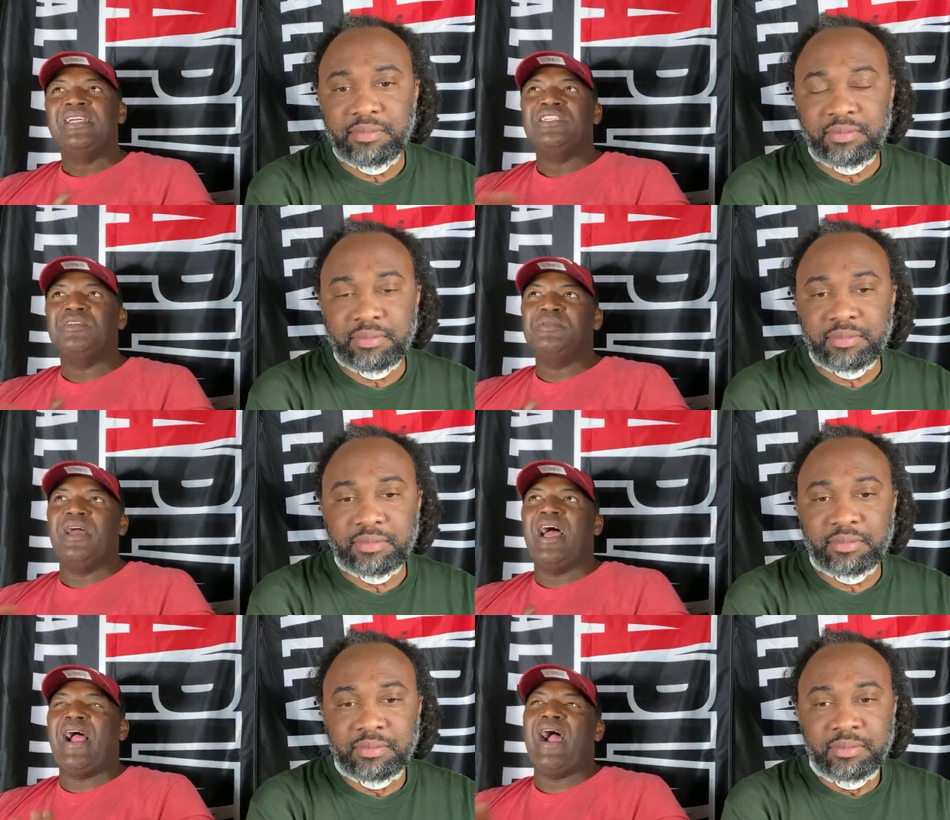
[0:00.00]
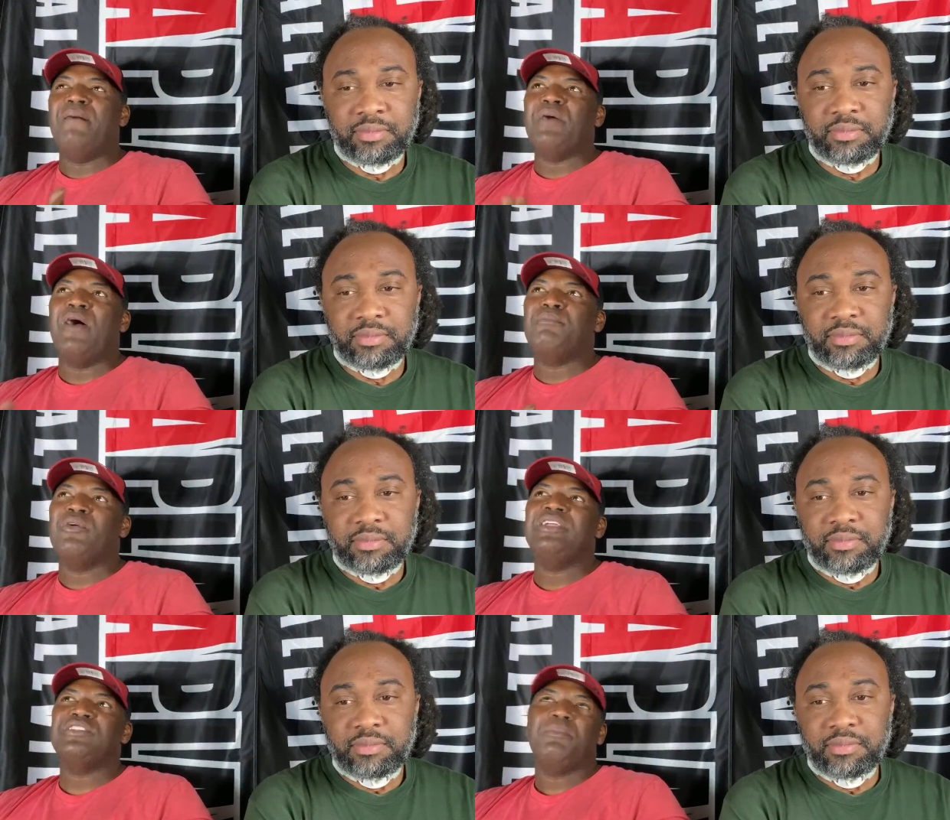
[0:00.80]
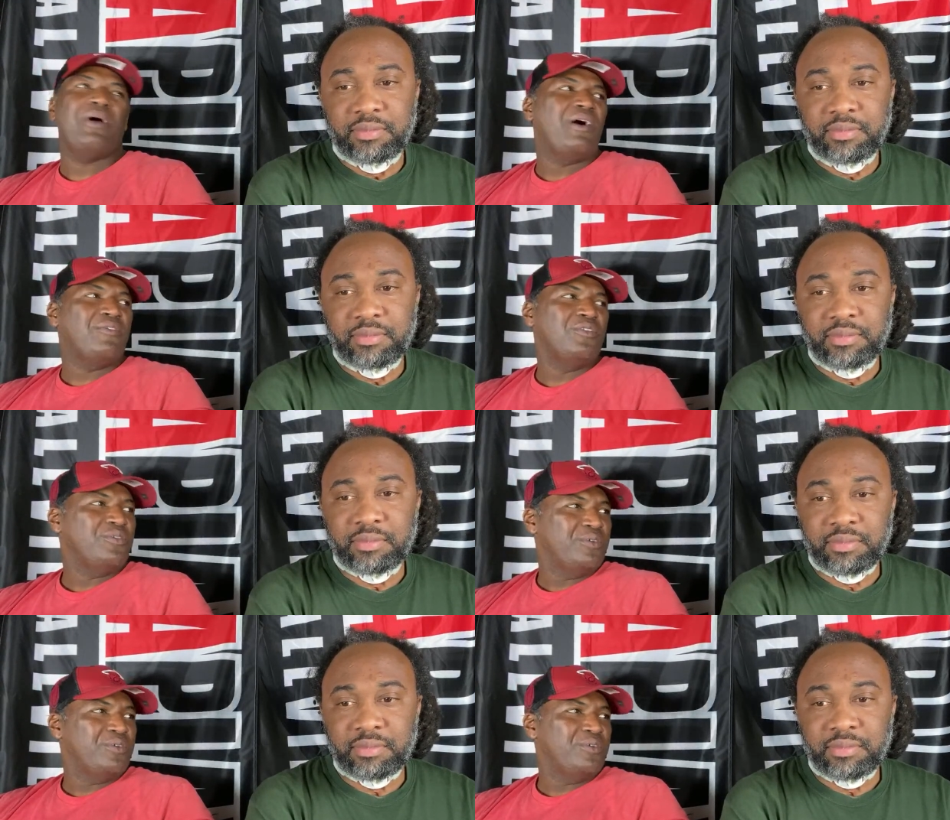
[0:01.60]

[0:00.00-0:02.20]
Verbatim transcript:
Speaker 1: You, our, our, brains are powerful.